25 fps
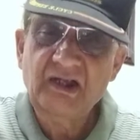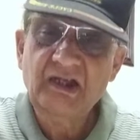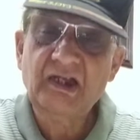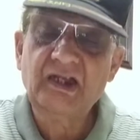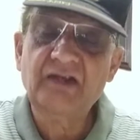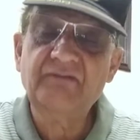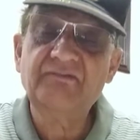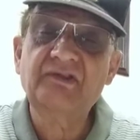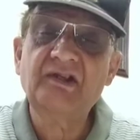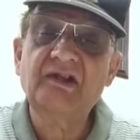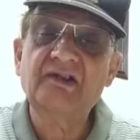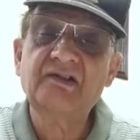
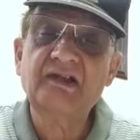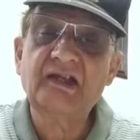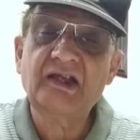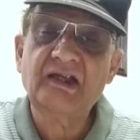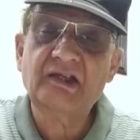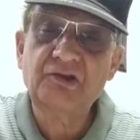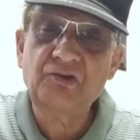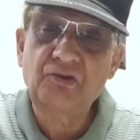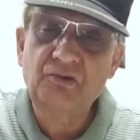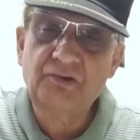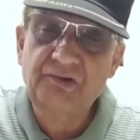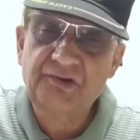If there is
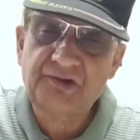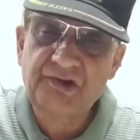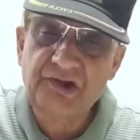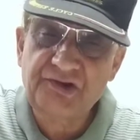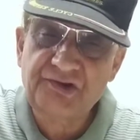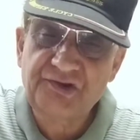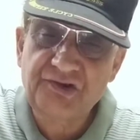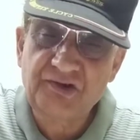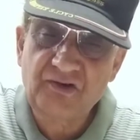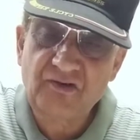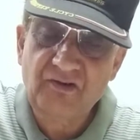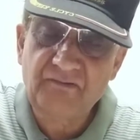acute
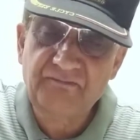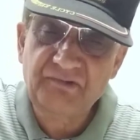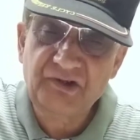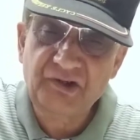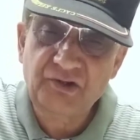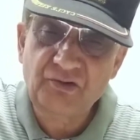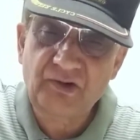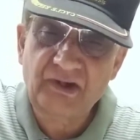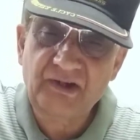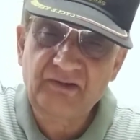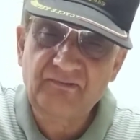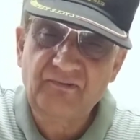retention of the
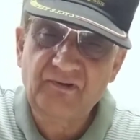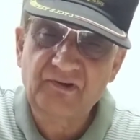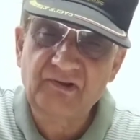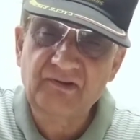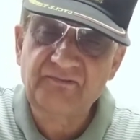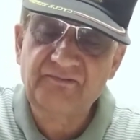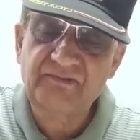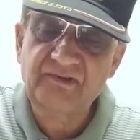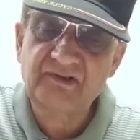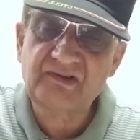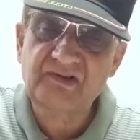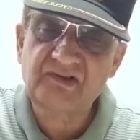urine for the
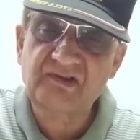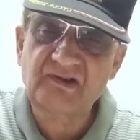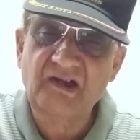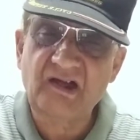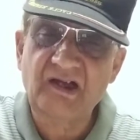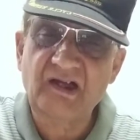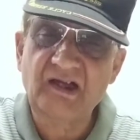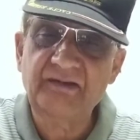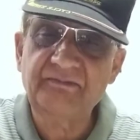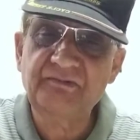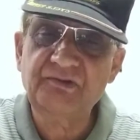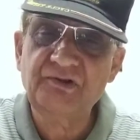first
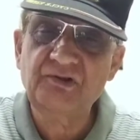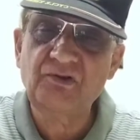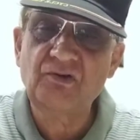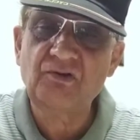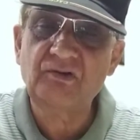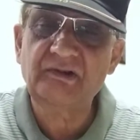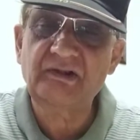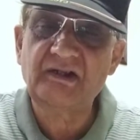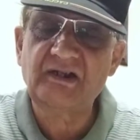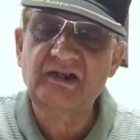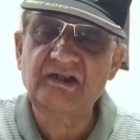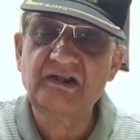
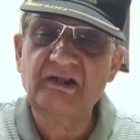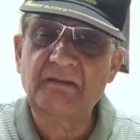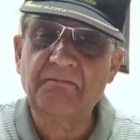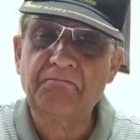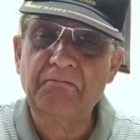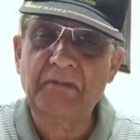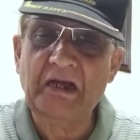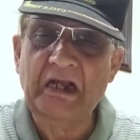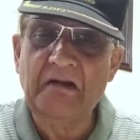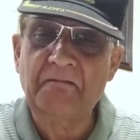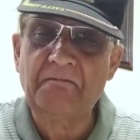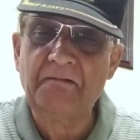time, there is a
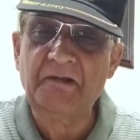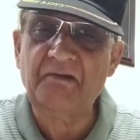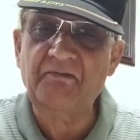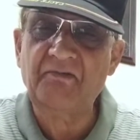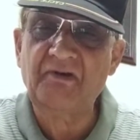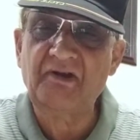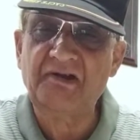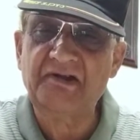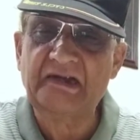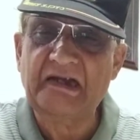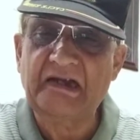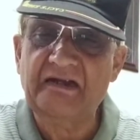
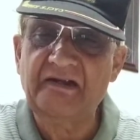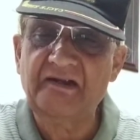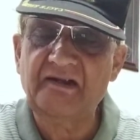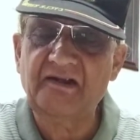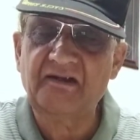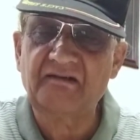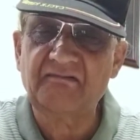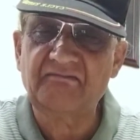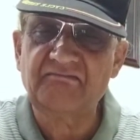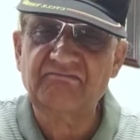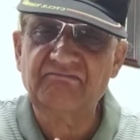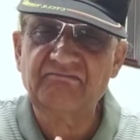palpable,
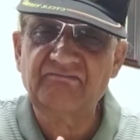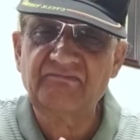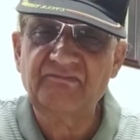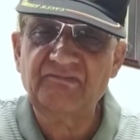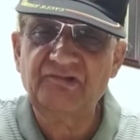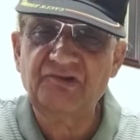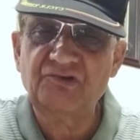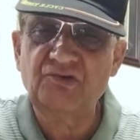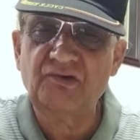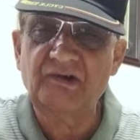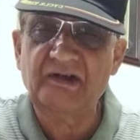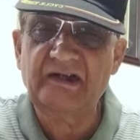tender
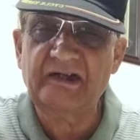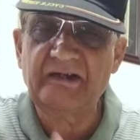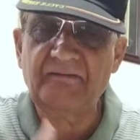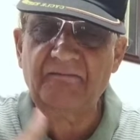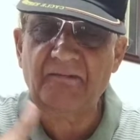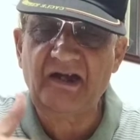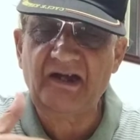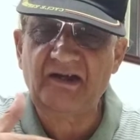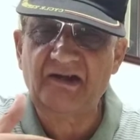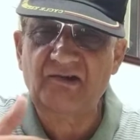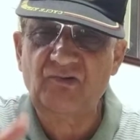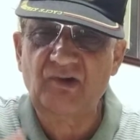urinary
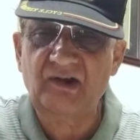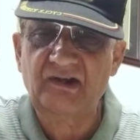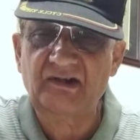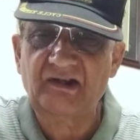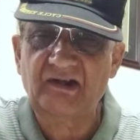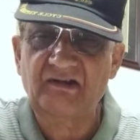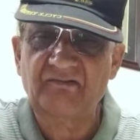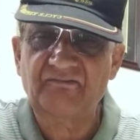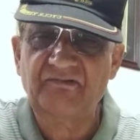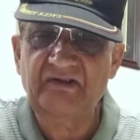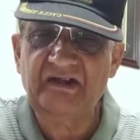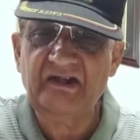bladder one
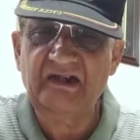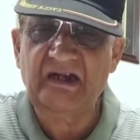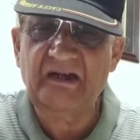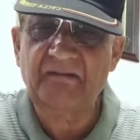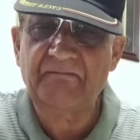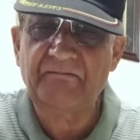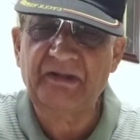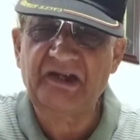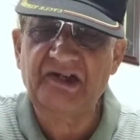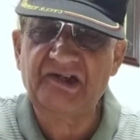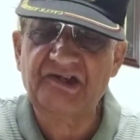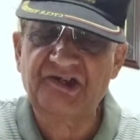can feel,
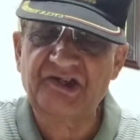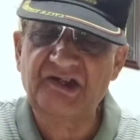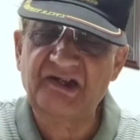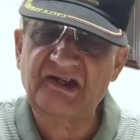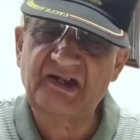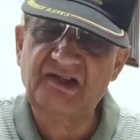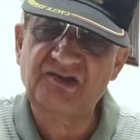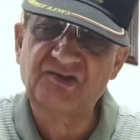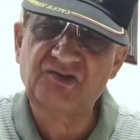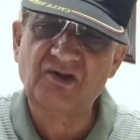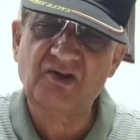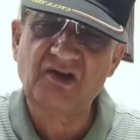and patient
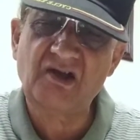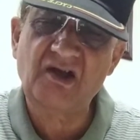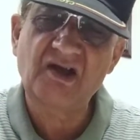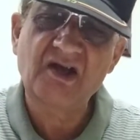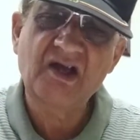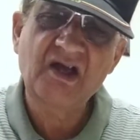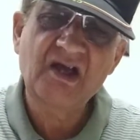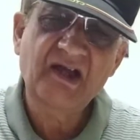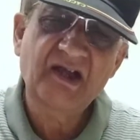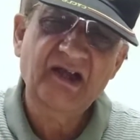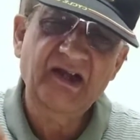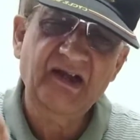has got an
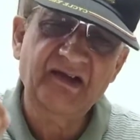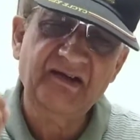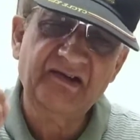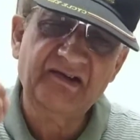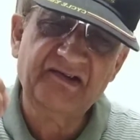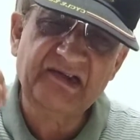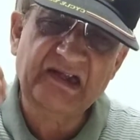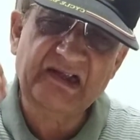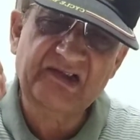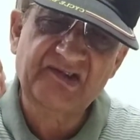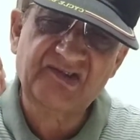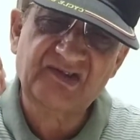
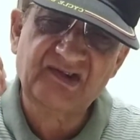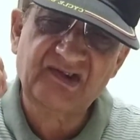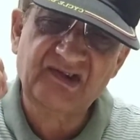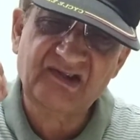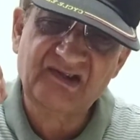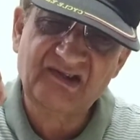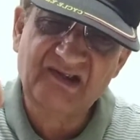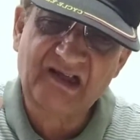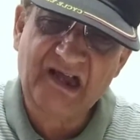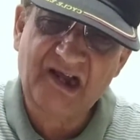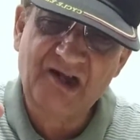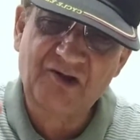intense
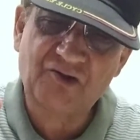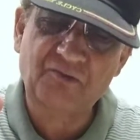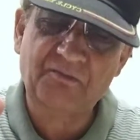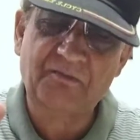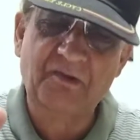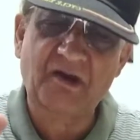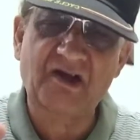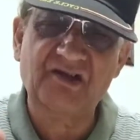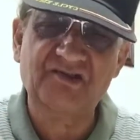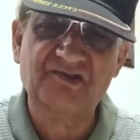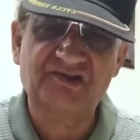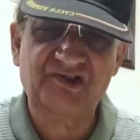desire to
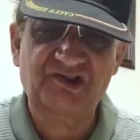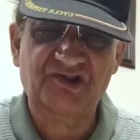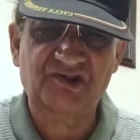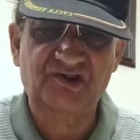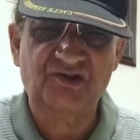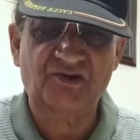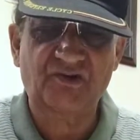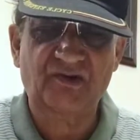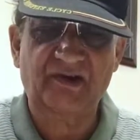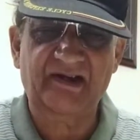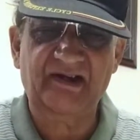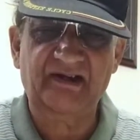pass
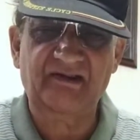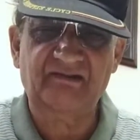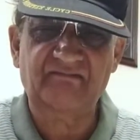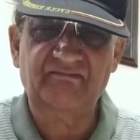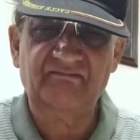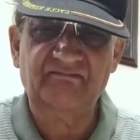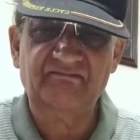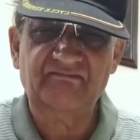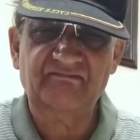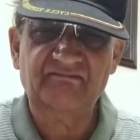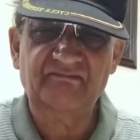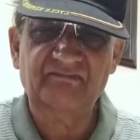urine.
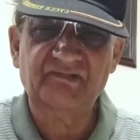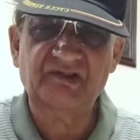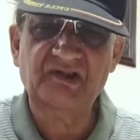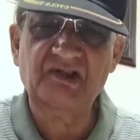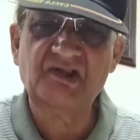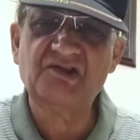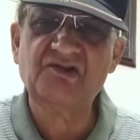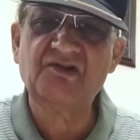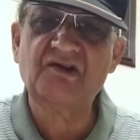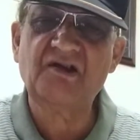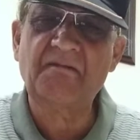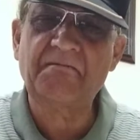He
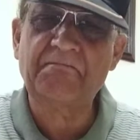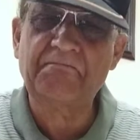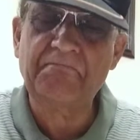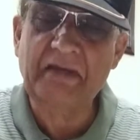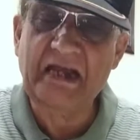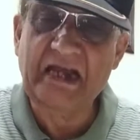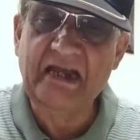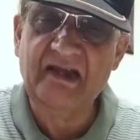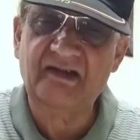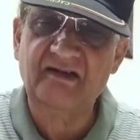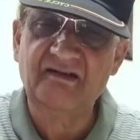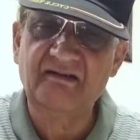has got a
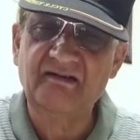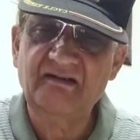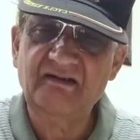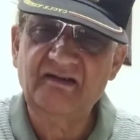pain.